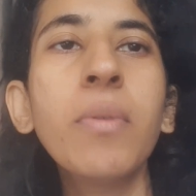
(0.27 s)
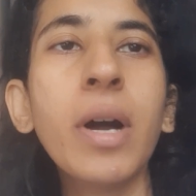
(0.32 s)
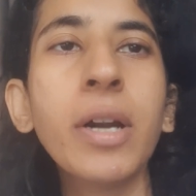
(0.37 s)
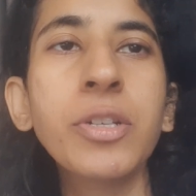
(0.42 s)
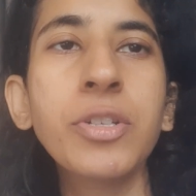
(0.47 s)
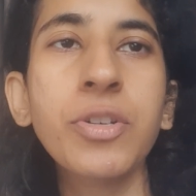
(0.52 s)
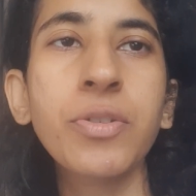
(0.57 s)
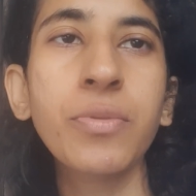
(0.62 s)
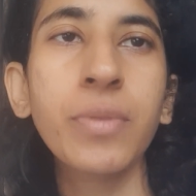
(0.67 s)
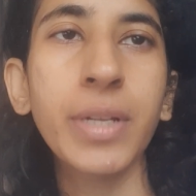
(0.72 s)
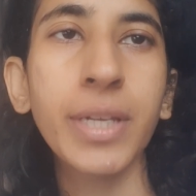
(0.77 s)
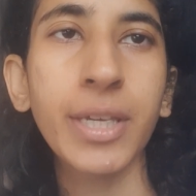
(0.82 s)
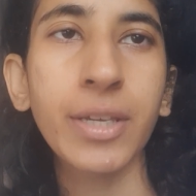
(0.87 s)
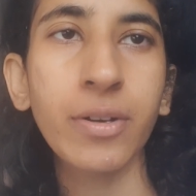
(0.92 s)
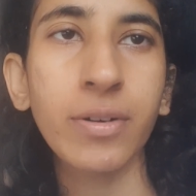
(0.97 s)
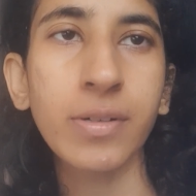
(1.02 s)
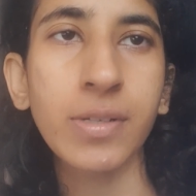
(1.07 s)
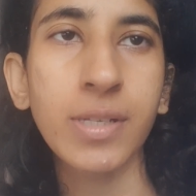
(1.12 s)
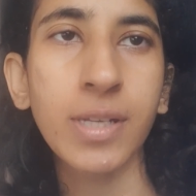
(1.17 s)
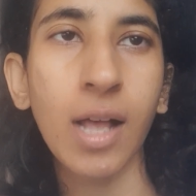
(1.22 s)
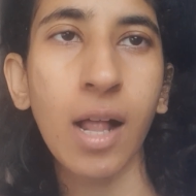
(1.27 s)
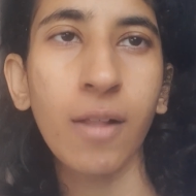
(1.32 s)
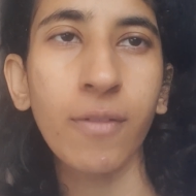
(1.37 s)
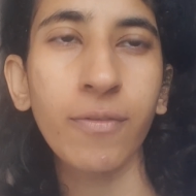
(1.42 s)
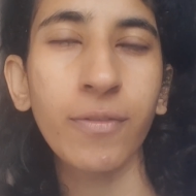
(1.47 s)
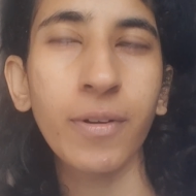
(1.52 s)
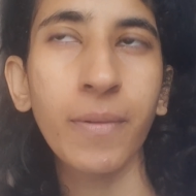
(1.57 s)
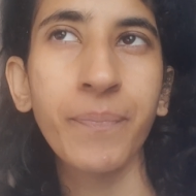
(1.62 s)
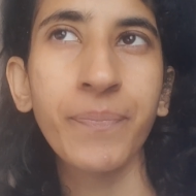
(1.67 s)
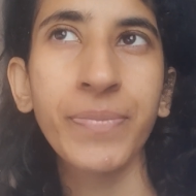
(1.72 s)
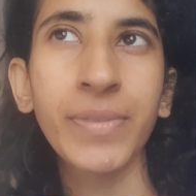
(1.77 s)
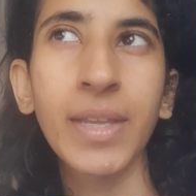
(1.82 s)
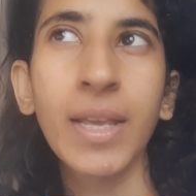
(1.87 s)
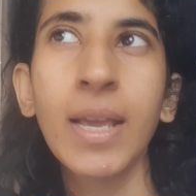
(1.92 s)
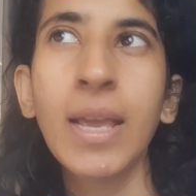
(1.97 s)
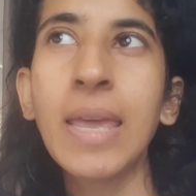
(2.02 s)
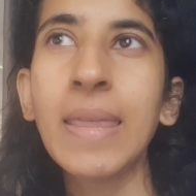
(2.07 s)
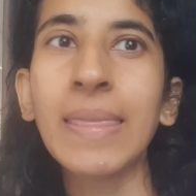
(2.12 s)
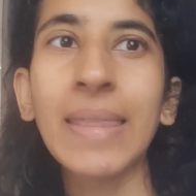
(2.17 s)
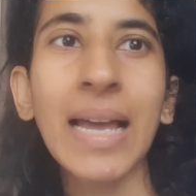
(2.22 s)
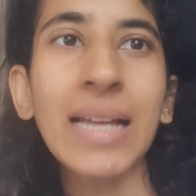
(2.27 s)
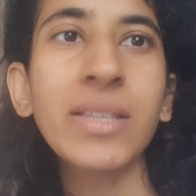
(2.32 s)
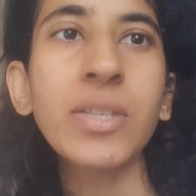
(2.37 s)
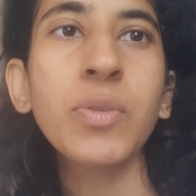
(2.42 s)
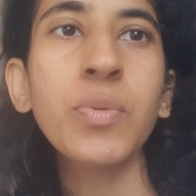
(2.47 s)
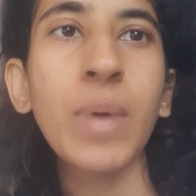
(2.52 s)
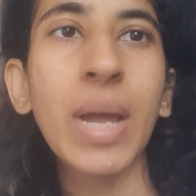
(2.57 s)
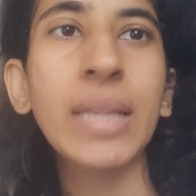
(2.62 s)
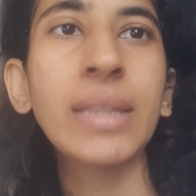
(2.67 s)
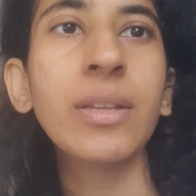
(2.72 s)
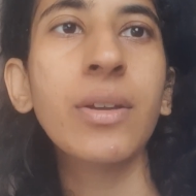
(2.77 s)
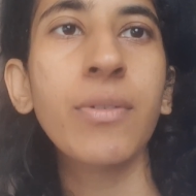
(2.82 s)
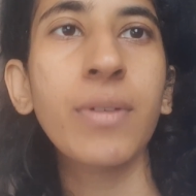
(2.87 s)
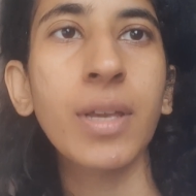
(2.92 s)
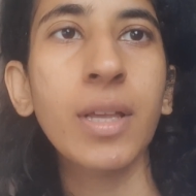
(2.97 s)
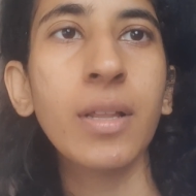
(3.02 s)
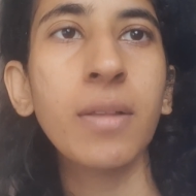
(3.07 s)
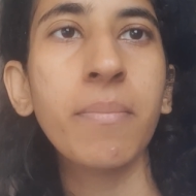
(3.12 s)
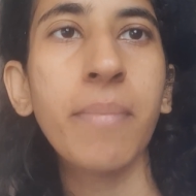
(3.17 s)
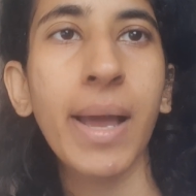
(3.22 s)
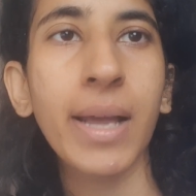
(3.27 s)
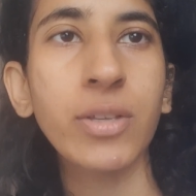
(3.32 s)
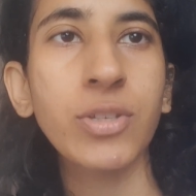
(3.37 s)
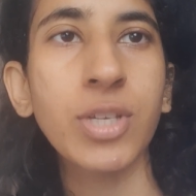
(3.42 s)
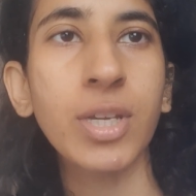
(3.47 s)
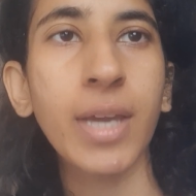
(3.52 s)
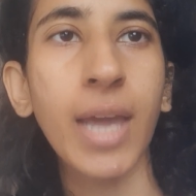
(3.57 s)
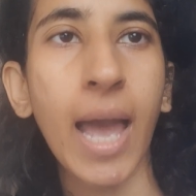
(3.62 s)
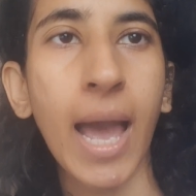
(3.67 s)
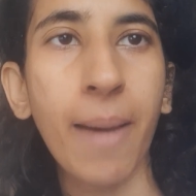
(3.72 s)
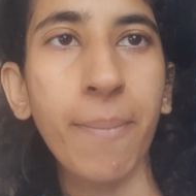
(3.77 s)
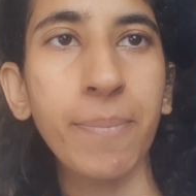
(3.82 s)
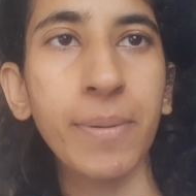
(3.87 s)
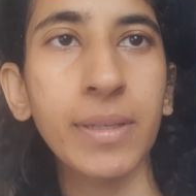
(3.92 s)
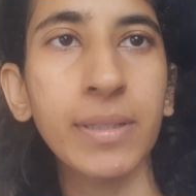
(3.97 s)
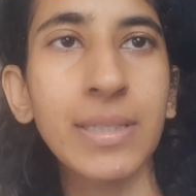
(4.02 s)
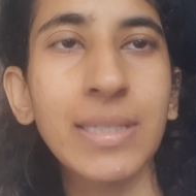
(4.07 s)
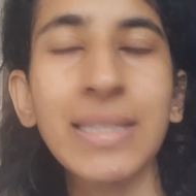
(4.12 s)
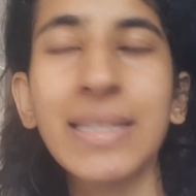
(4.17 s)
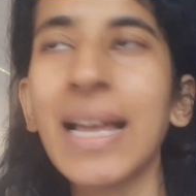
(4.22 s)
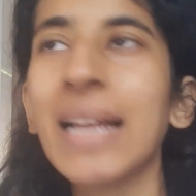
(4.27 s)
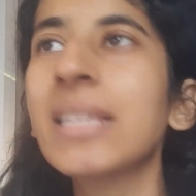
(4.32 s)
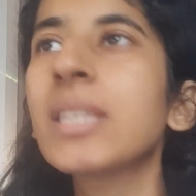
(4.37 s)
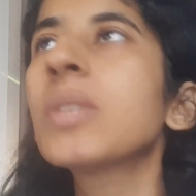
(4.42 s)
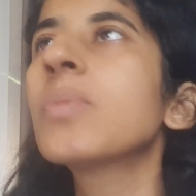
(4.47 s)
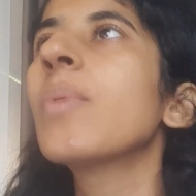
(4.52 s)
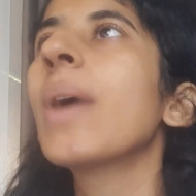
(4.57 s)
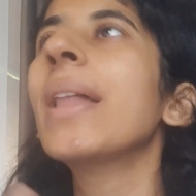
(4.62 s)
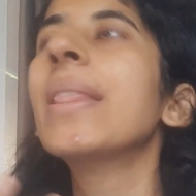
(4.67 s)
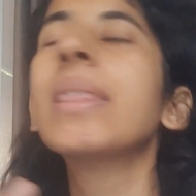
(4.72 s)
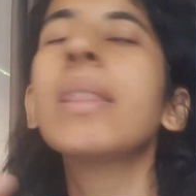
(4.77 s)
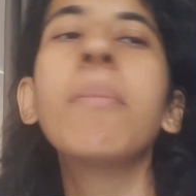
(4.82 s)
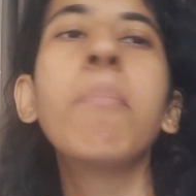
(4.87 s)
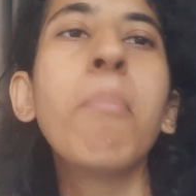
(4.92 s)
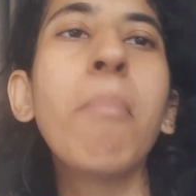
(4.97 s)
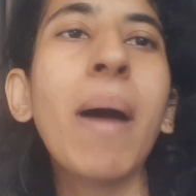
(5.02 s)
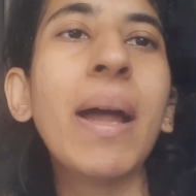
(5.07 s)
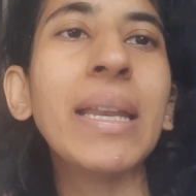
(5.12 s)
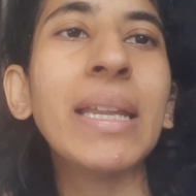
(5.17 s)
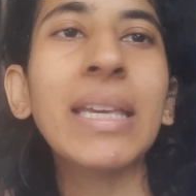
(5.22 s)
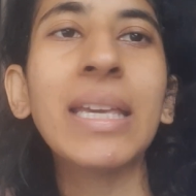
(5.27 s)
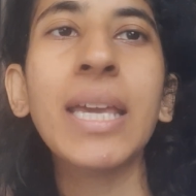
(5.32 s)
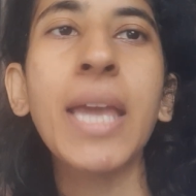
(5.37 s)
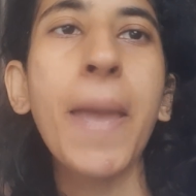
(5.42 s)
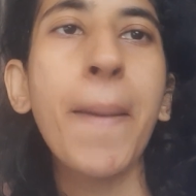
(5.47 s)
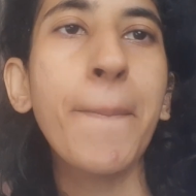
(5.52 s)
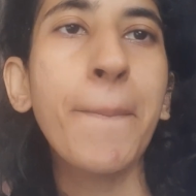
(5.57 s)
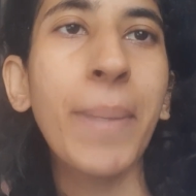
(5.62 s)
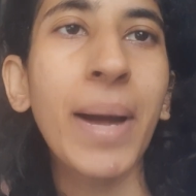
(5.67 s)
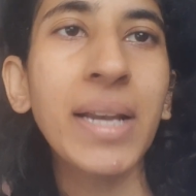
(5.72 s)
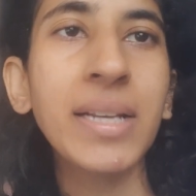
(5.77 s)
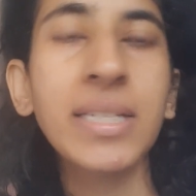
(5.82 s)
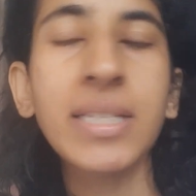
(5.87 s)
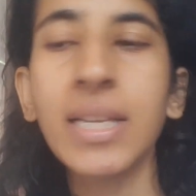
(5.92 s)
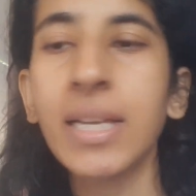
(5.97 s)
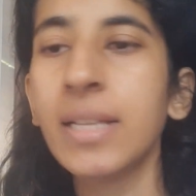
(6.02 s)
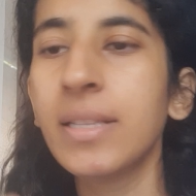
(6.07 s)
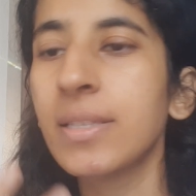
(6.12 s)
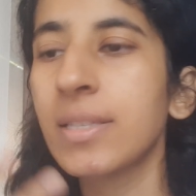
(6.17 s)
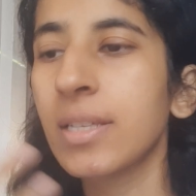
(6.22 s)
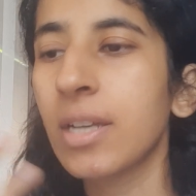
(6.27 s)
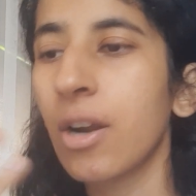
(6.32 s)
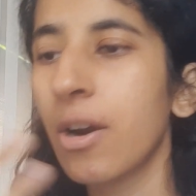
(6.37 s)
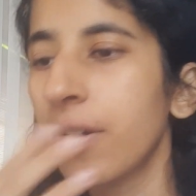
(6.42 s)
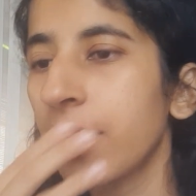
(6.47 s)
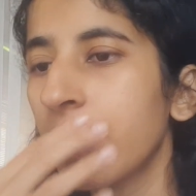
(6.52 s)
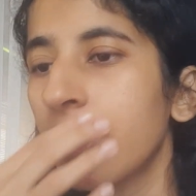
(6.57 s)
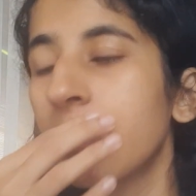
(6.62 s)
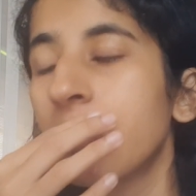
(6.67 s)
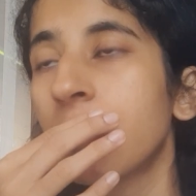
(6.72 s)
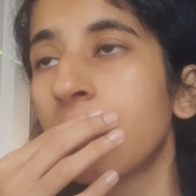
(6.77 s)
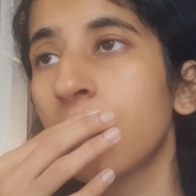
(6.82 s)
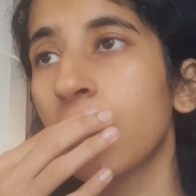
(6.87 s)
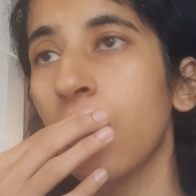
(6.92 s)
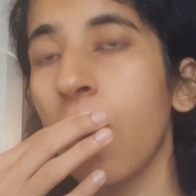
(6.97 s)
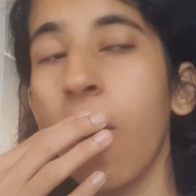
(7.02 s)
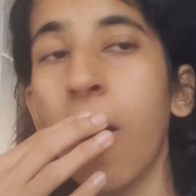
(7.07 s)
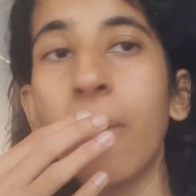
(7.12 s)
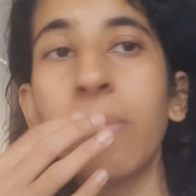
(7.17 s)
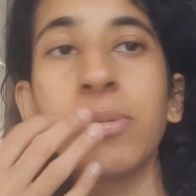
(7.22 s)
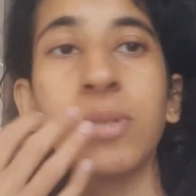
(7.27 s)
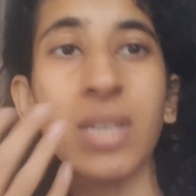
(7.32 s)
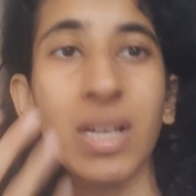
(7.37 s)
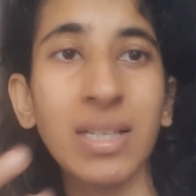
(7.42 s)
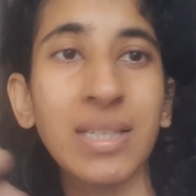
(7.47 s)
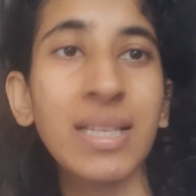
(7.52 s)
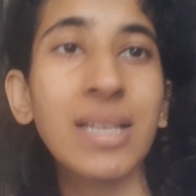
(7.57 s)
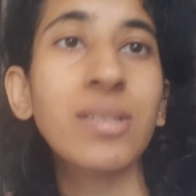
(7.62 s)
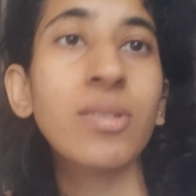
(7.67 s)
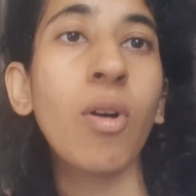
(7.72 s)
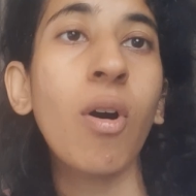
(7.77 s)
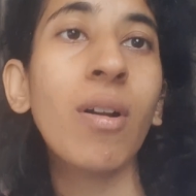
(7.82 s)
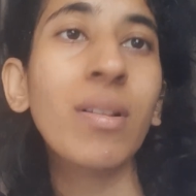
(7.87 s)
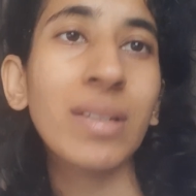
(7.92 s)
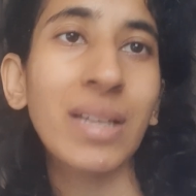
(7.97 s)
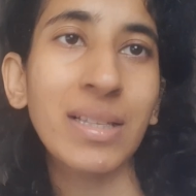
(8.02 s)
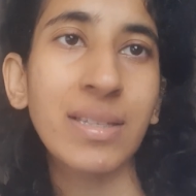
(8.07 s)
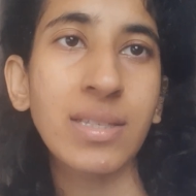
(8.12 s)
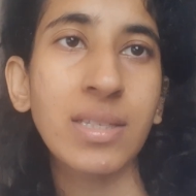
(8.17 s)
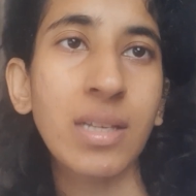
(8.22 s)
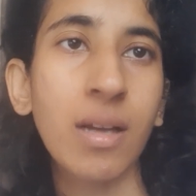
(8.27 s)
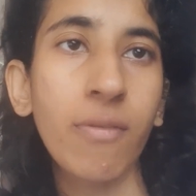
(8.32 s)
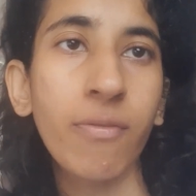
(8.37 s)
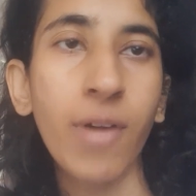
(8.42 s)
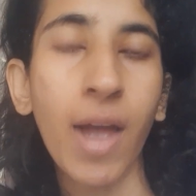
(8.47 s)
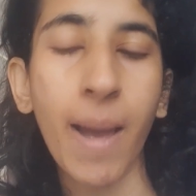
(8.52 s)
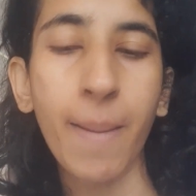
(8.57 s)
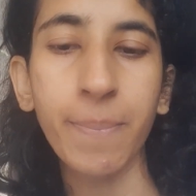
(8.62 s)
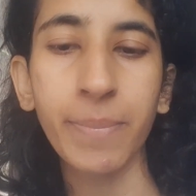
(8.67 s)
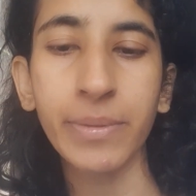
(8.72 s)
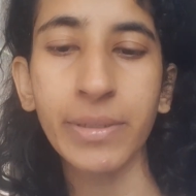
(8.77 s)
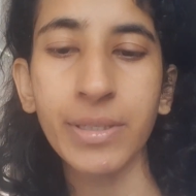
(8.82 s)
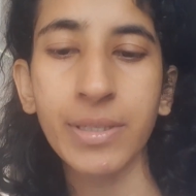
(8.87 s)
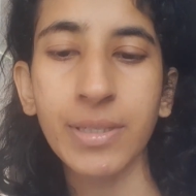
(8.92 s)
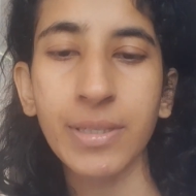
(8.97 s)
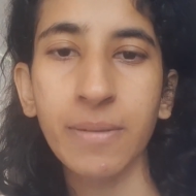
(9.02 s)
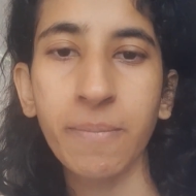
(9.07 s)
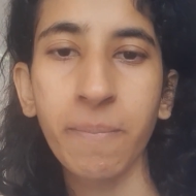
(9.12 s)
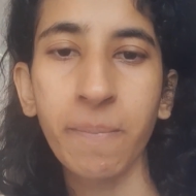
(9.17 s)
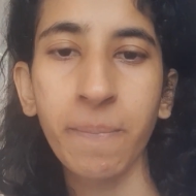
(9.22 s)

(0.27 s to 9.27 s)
are truly yourself, that's when the real magic happens. That's when the money, abundance, career, job, success, all that stuff happens.